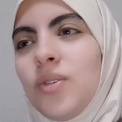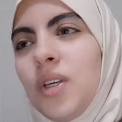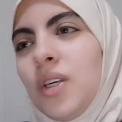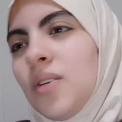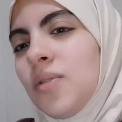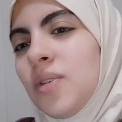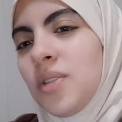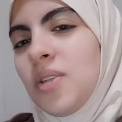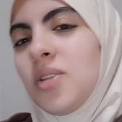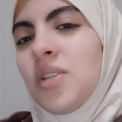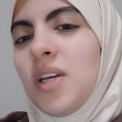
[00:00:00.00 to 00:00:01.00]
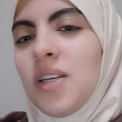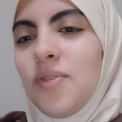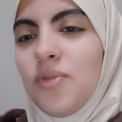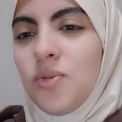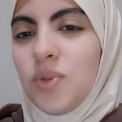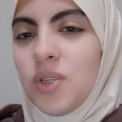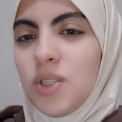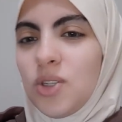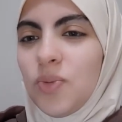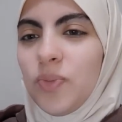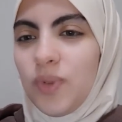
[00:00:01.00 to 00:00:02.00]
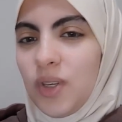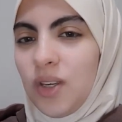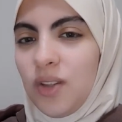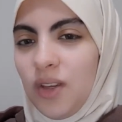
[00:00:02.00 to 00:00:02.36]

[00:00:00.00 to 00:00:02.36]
Like, this doesn't have to be something